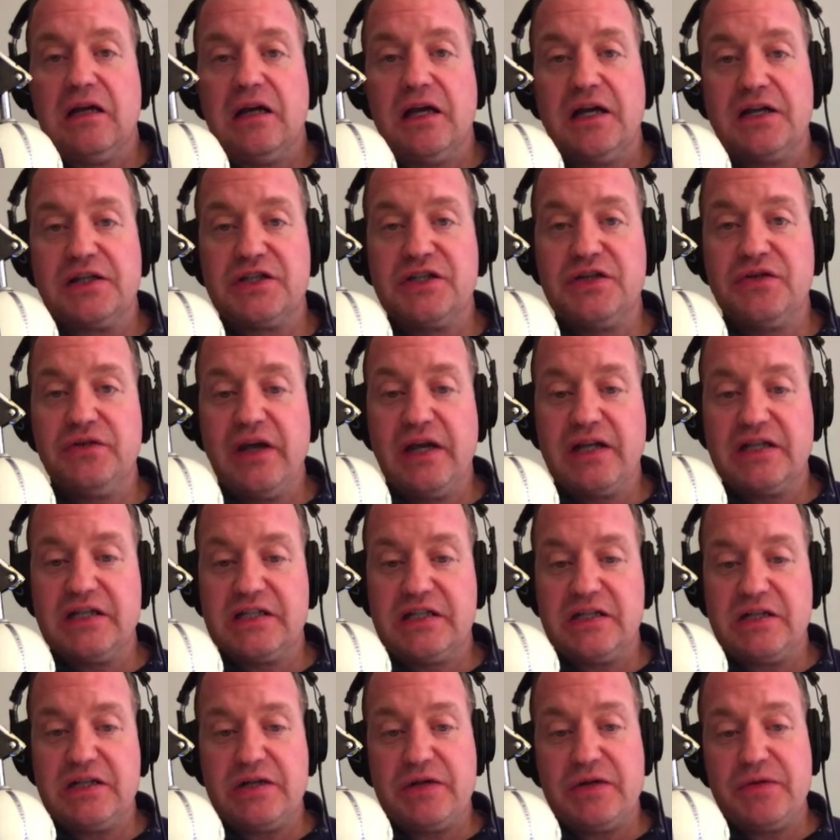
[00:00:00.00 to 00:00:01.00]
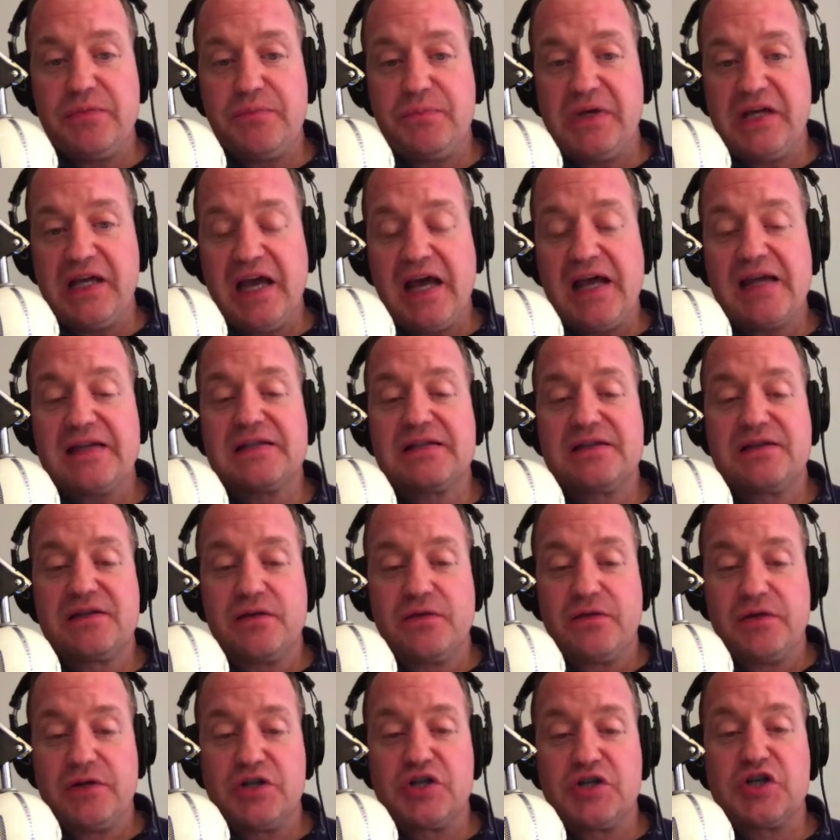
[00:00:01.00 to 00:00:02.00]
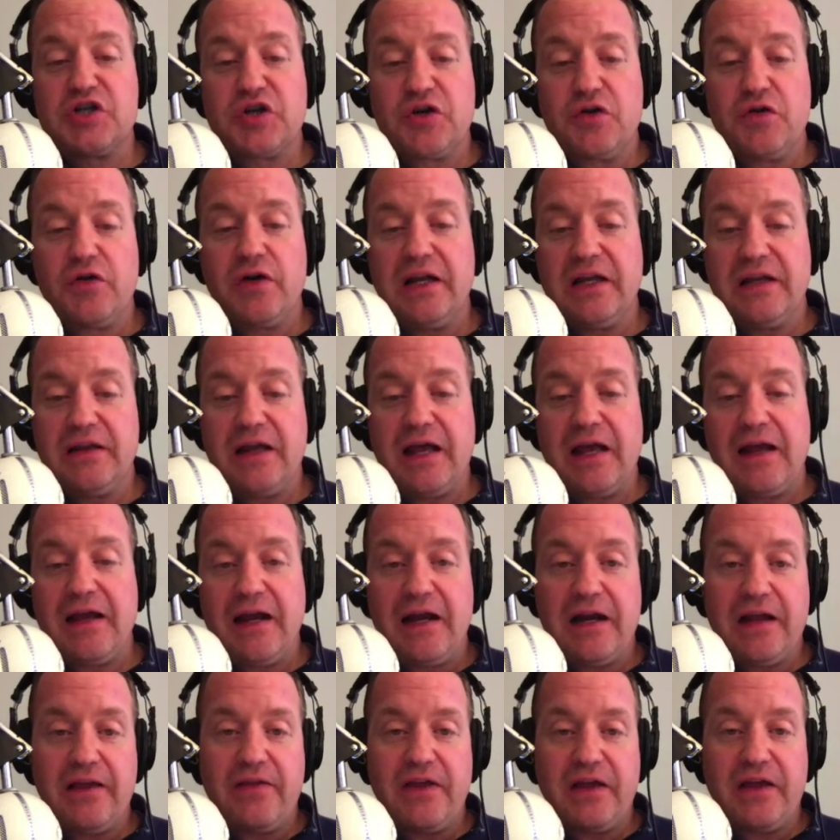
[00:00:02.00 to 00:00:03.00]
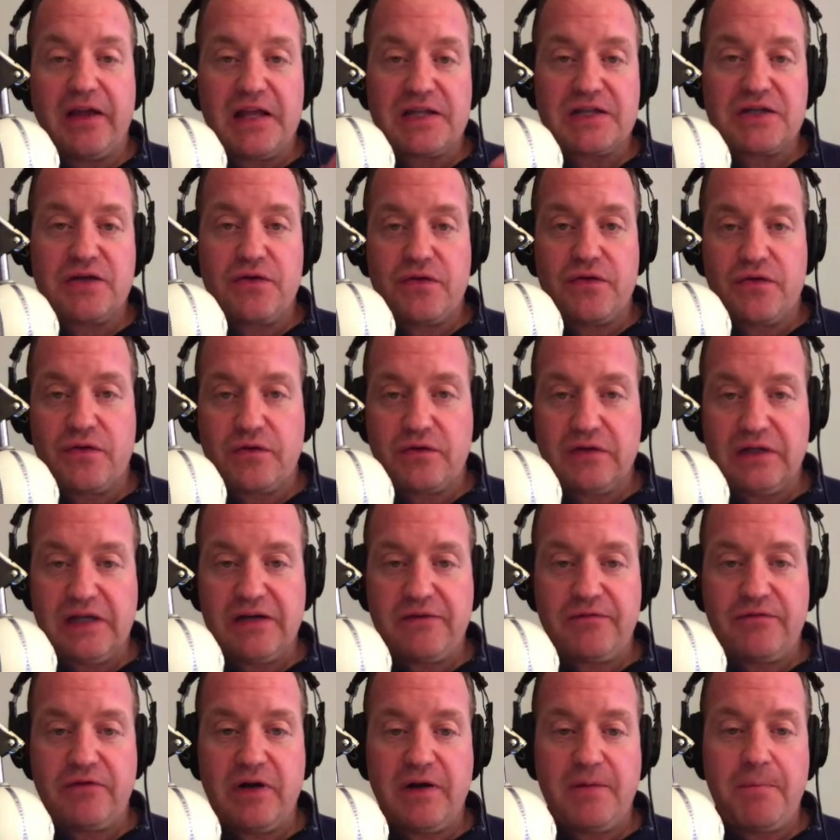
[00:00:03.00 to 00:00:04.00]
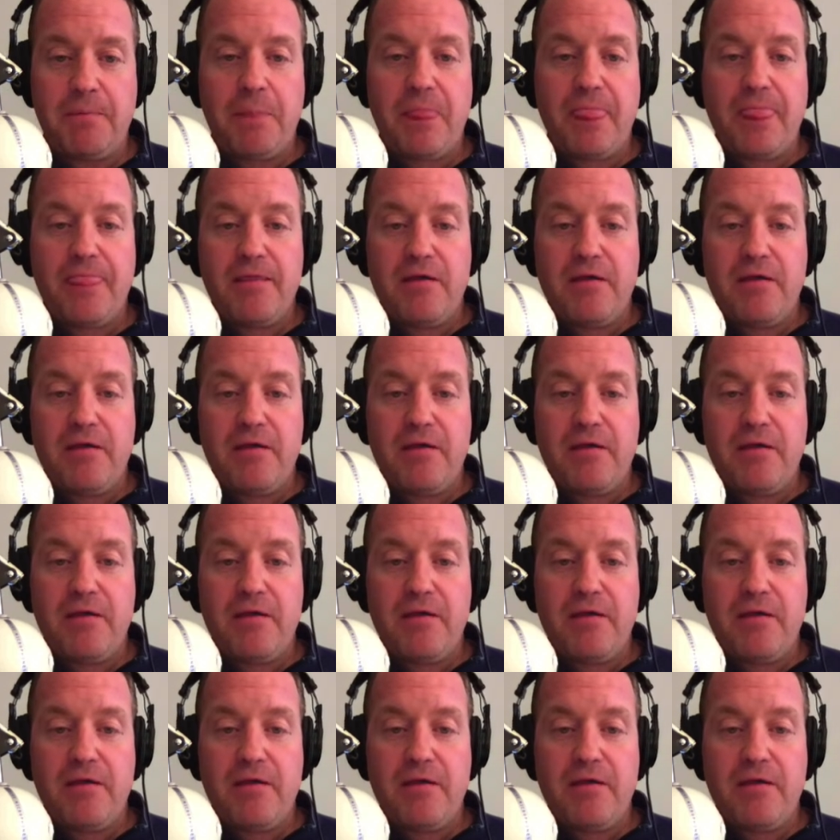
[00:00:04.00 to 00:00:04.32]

to HTTPS, so ensuring that anything that's going through CloudFront